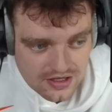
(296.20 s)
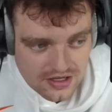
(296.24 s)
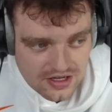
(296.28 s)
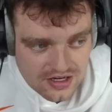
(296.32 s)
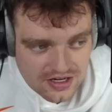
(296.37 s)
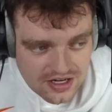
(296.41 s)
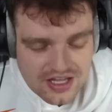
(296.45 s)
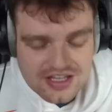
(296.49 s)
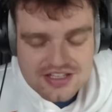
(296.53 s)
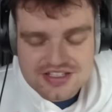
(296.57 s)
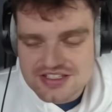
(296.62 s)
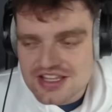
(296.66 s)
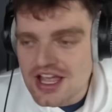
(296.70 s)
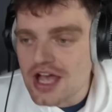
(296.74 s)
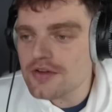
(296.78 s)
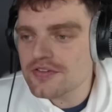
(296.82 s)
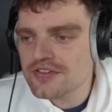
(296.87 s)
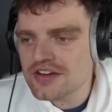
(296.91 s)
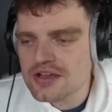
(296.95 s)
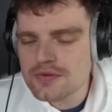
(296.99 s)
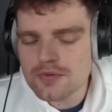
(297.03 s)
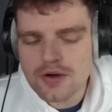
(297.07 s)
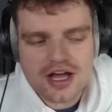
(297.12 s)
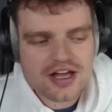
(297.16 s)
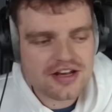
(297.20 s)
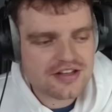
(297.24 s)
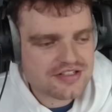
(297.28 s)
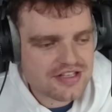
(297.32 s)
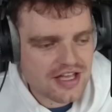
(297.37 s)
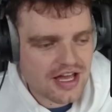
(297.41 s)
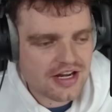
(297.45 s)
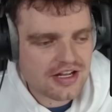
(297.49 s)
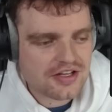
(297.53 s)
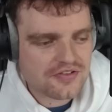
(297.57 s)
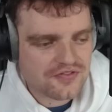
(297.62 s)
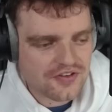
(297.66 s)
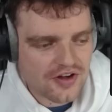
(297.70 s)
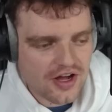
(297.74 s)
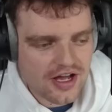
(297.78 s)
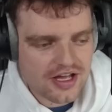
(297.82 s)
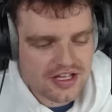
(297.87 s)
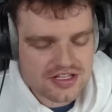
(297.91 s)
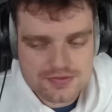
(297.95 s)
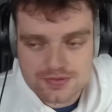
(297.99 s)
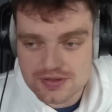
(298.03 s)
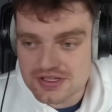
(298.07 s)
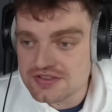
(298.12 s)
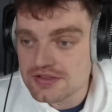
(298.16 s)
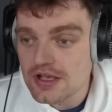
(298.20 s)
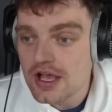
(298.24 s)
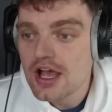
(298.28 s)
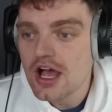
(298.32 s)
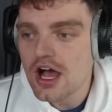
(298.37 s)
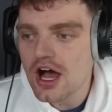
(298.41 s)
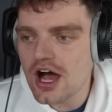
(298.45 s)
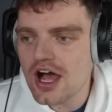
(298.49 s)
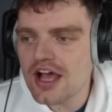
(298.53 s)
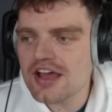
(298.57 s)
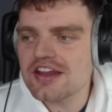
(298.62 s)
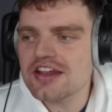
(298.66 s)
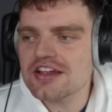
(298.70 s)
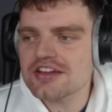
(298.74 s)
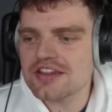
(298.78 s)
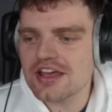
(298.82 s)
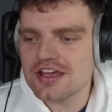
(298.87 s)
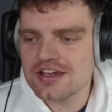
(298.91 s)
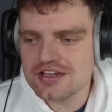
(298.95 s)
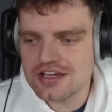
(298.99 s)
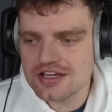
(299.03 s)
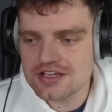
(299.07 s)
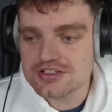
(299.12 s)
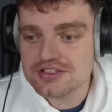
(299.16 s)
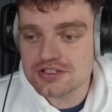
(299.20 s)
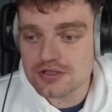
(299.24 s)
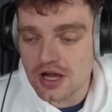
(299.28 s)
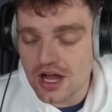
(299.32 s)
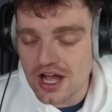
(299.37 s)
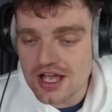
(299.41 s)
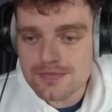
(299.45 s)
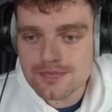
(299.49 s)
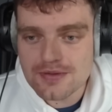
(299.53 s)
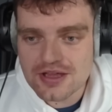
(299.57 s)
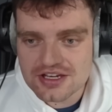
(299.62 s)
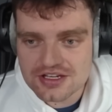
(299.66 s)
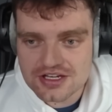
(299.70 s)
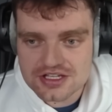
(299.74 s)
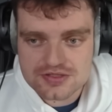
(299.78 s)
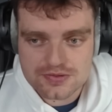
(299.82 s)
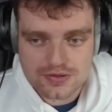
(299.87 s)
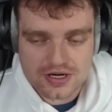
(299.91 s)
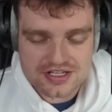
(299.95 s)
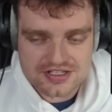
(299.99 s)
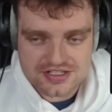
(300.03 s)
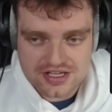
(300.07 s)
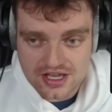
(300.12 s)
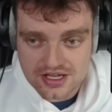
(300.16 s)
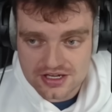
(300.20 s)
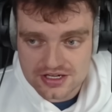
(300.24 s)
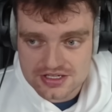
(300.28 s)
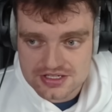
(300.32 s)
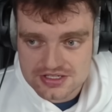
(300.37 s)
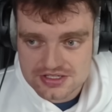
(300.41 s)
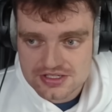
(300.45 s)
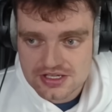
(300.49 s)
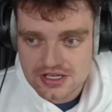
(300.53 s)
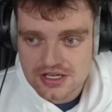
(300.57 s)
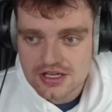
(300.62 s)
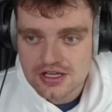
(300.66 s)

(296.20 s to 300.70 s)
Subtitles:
Like, Stephanie White is getting fines because I think they need to. I mean this when I say this.